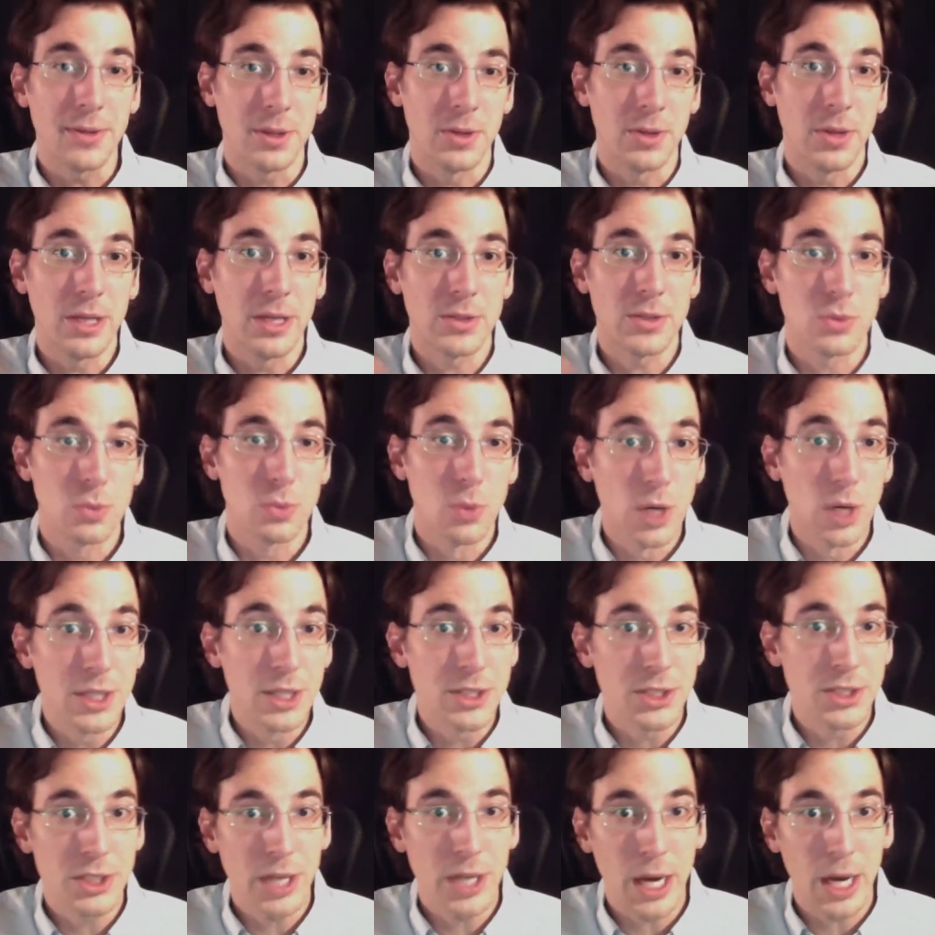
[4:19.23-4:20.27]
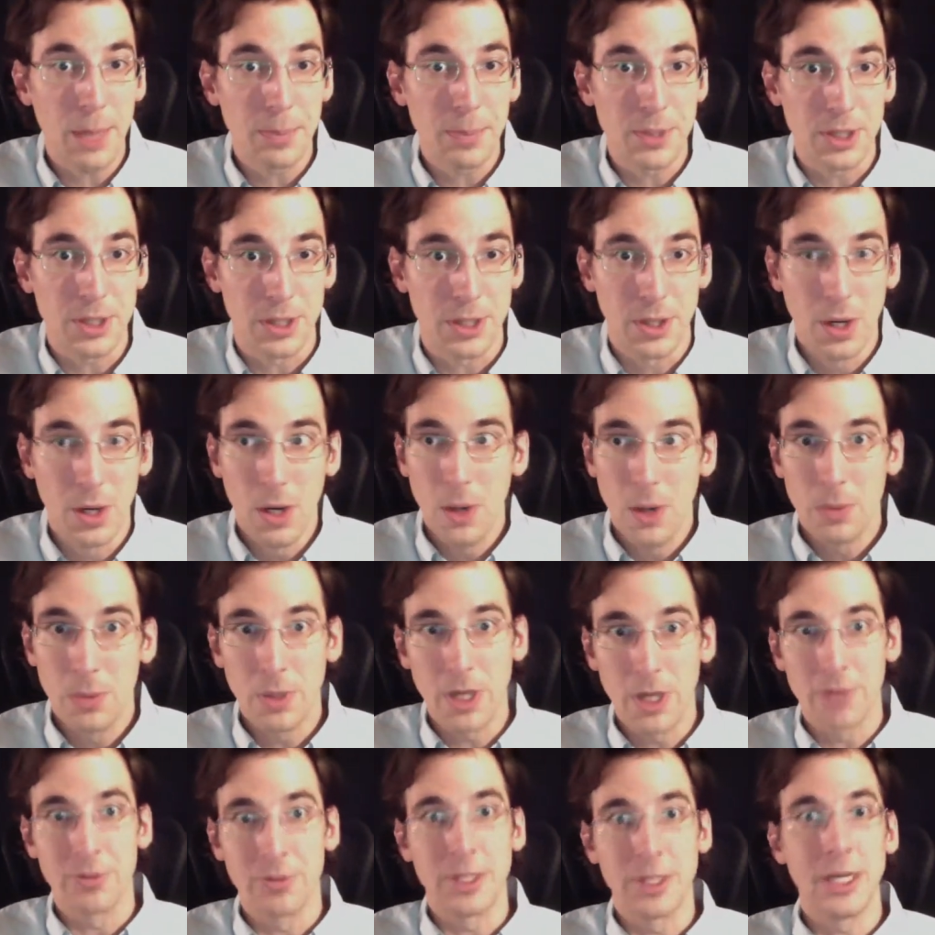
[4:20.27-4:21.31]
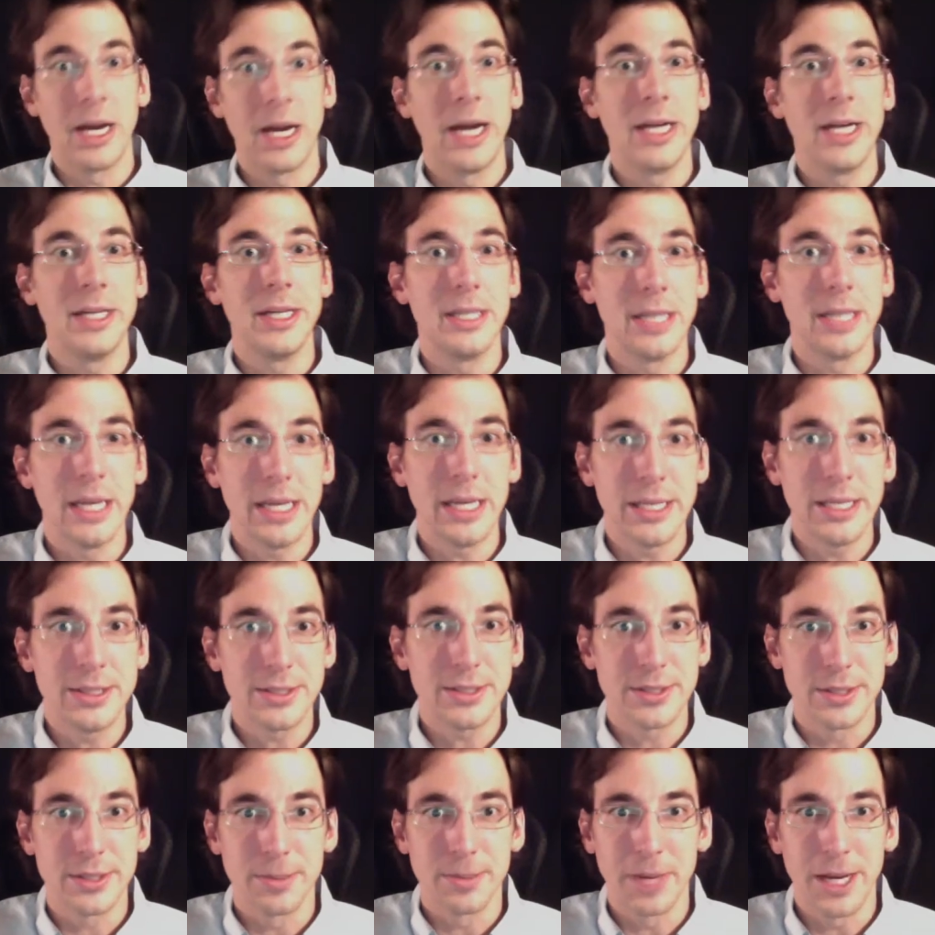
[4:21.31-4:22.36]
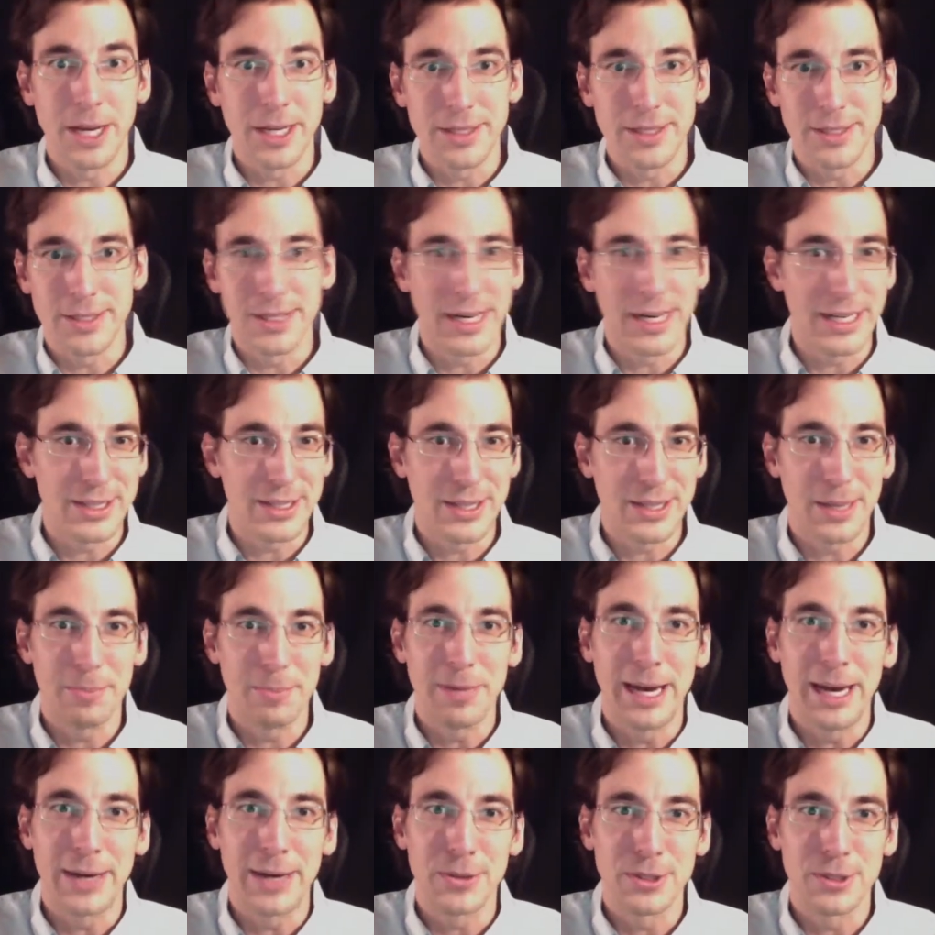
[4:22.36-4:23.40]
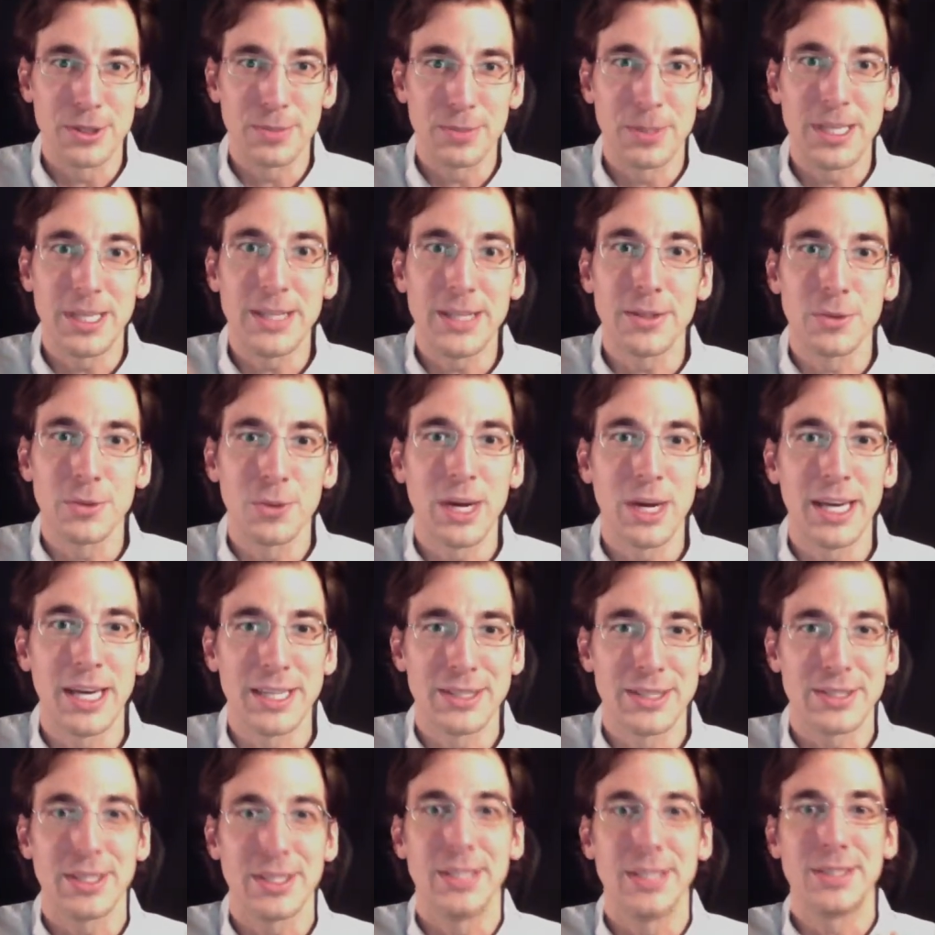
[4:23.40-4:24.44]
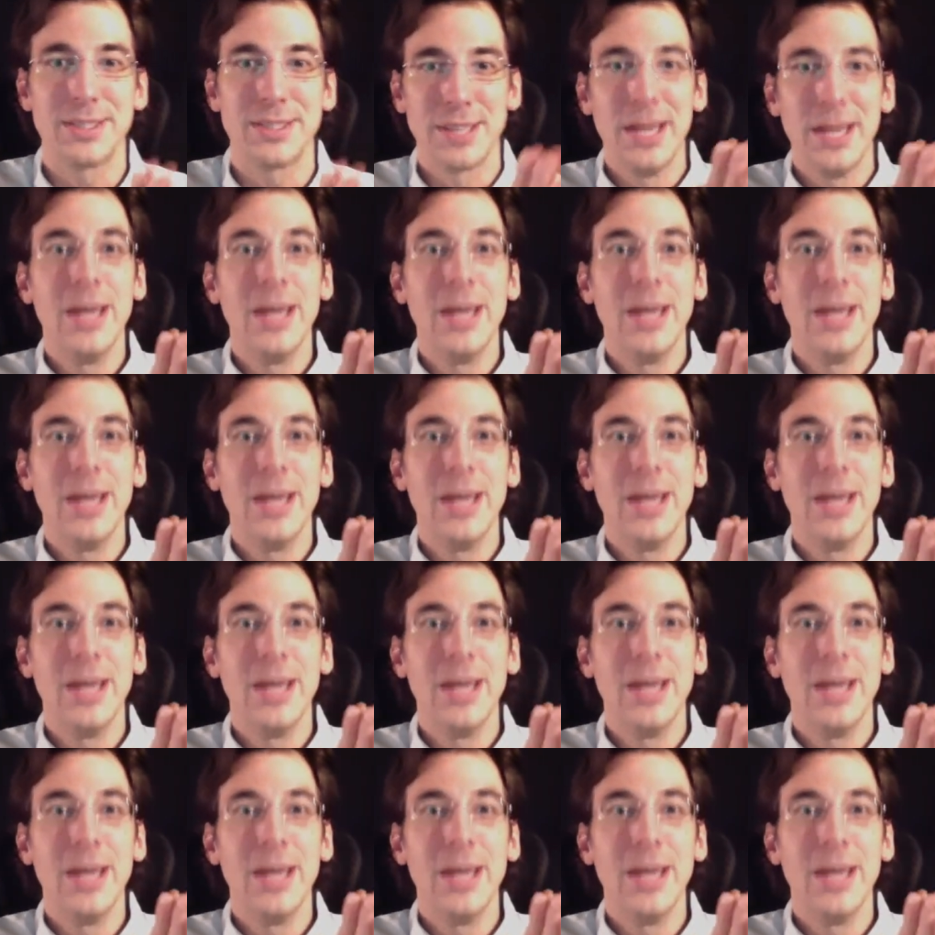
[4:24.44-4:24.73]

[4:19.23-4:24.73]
That's one chapter, every 9 days? Or did I get that backwards? But either way, it's